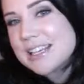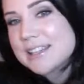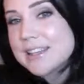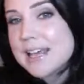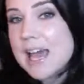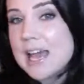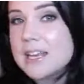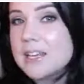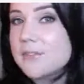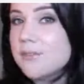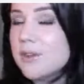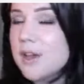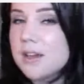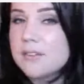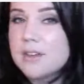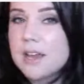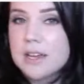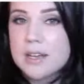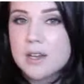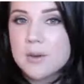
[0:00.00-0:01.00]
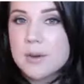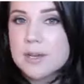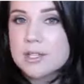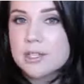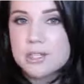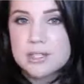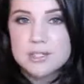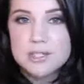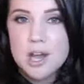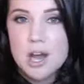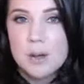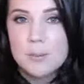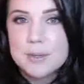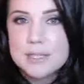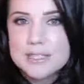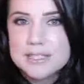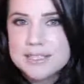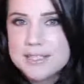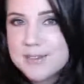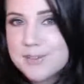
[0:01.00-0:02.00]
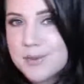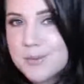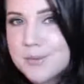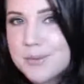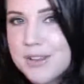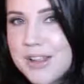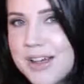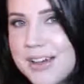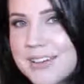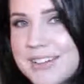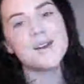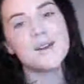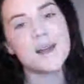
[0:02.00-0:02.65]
At the end, if you have any questions, comments, leave them below.